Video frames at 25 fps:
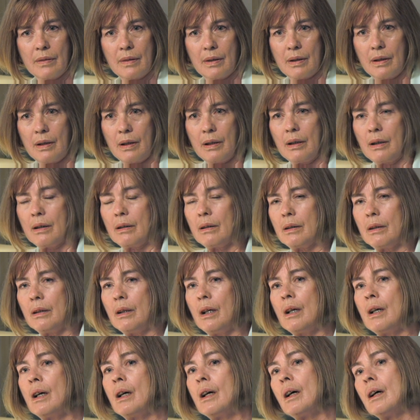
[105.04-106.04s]
uh,
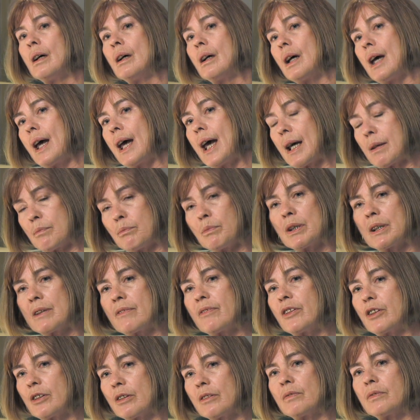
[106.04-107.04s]

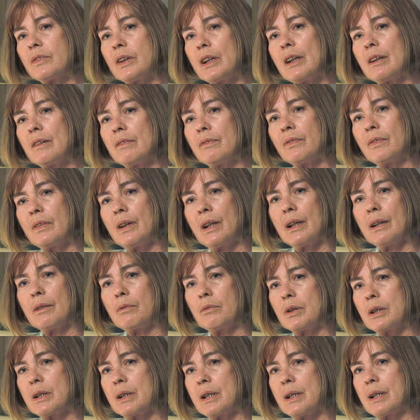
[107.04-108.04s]
atmosphere of love, I
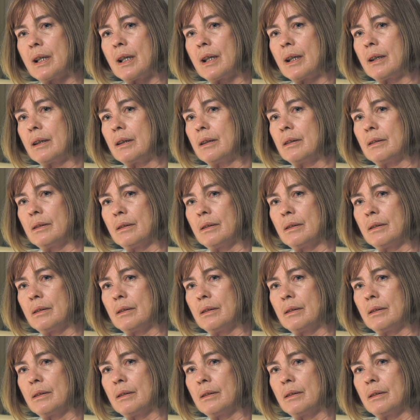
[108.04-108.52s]
would say.